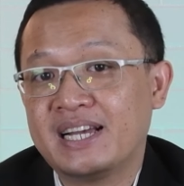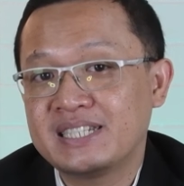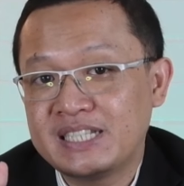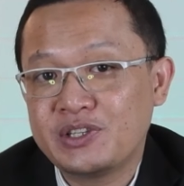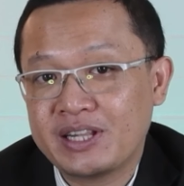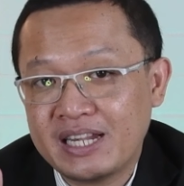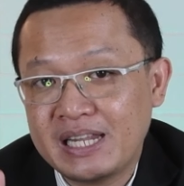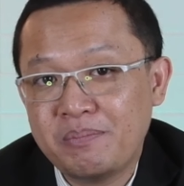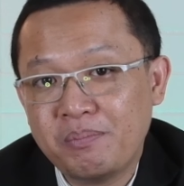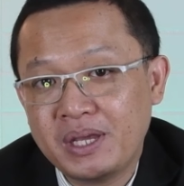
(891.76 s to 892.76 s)
does not
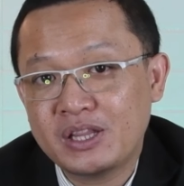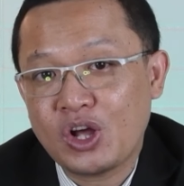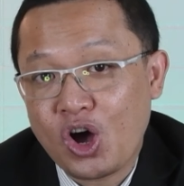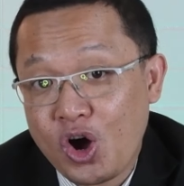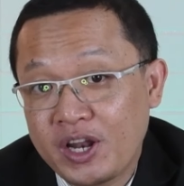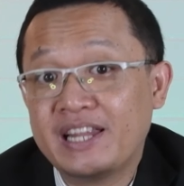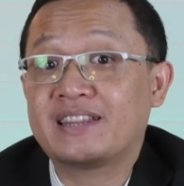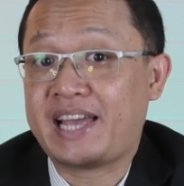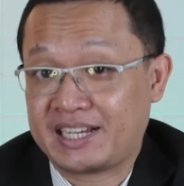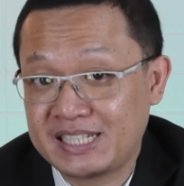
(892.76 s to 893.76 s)
limit on the
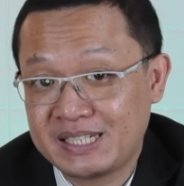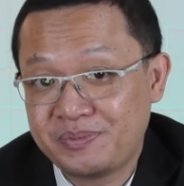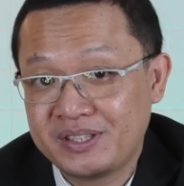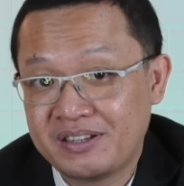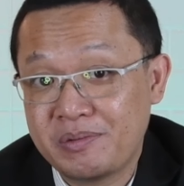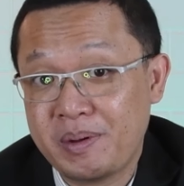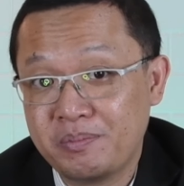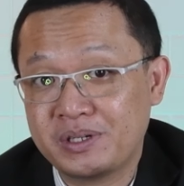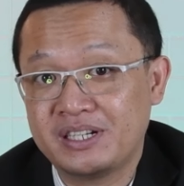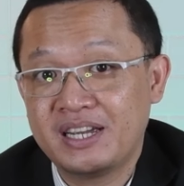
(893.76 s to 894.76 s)
text.
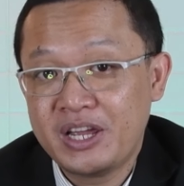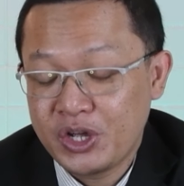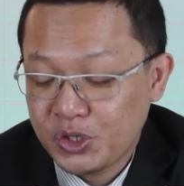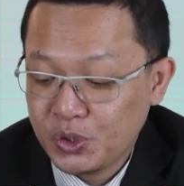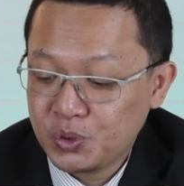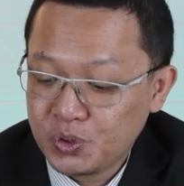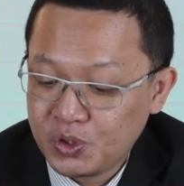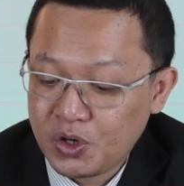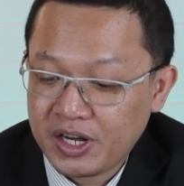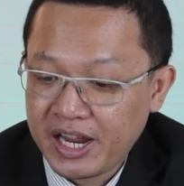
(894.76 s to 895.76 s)
Remember, you
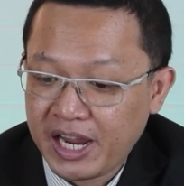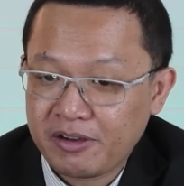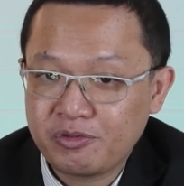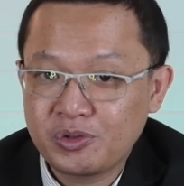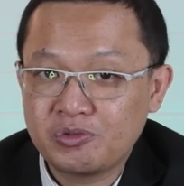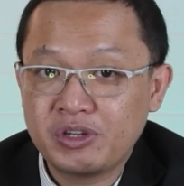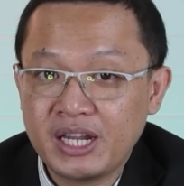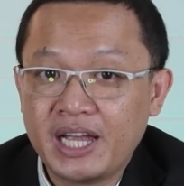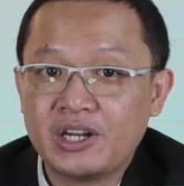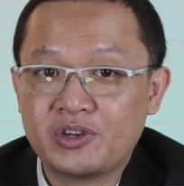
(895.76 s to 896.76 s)
don't have to
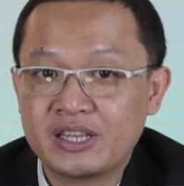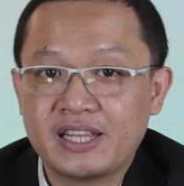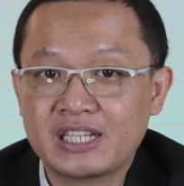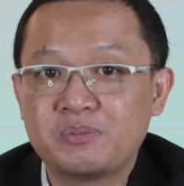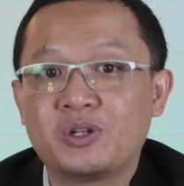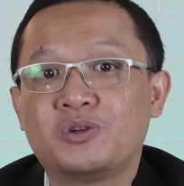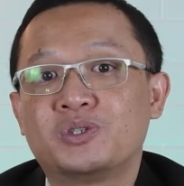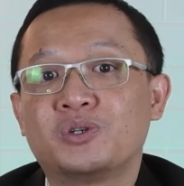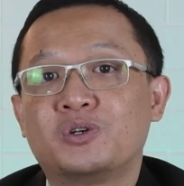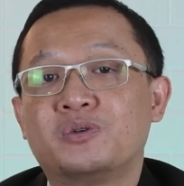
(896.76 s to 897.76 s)
rely on a text, but
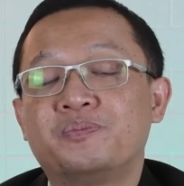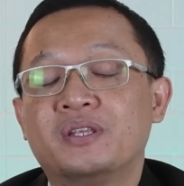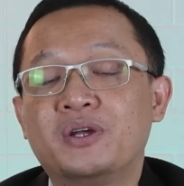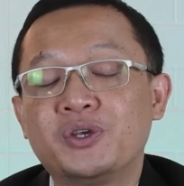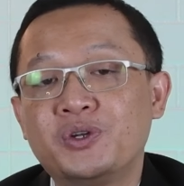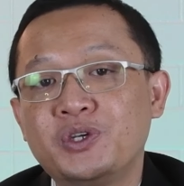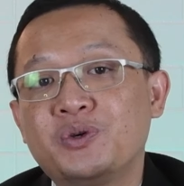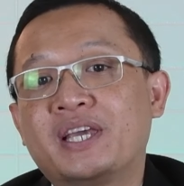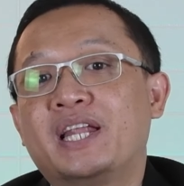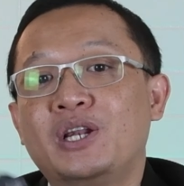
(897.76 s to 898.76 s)
also,
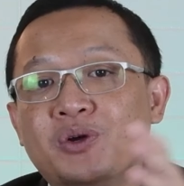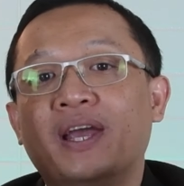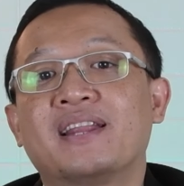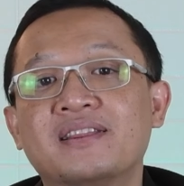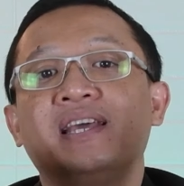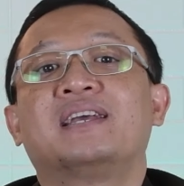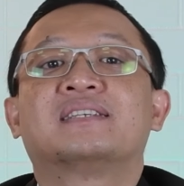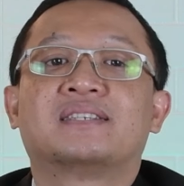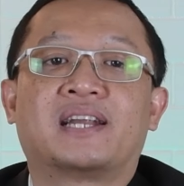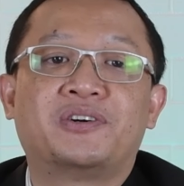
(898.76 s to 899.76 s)
you can look at
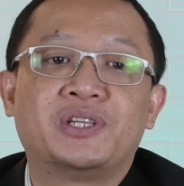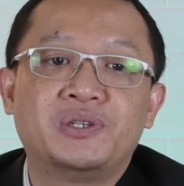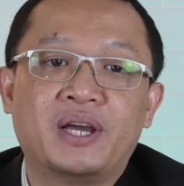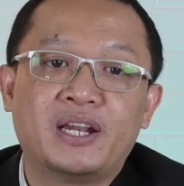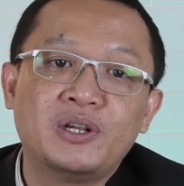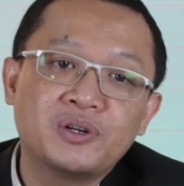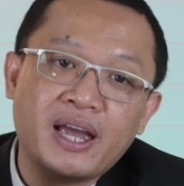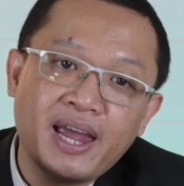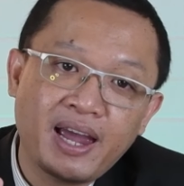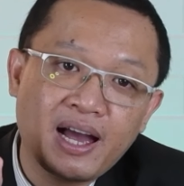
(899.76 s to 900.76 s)
things around you and
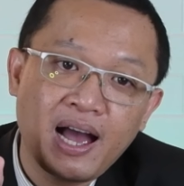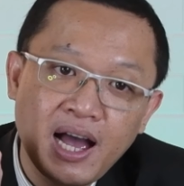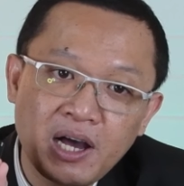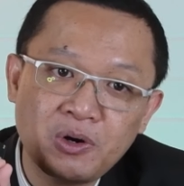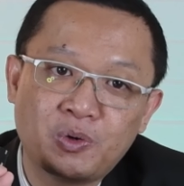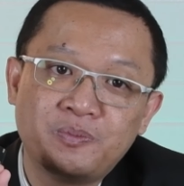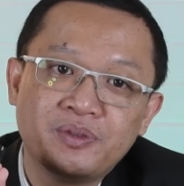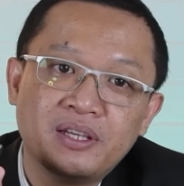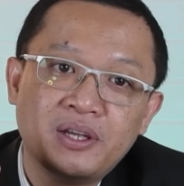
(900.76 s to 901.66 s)
look at how,